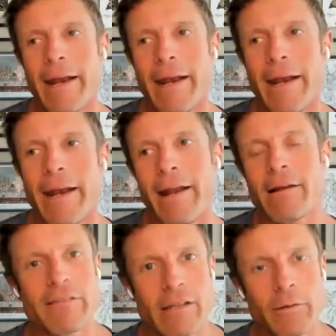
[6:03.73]
And I think
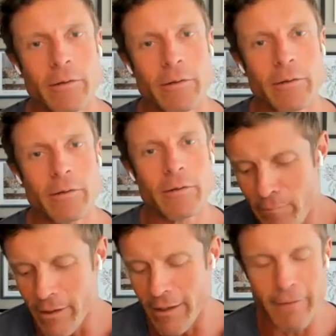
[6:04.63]
a lot of us deal with that.
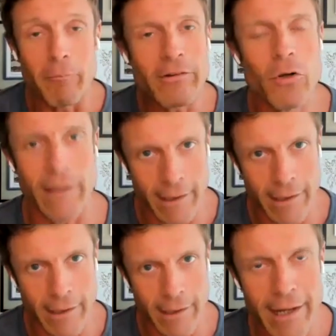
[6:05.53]
There's a movie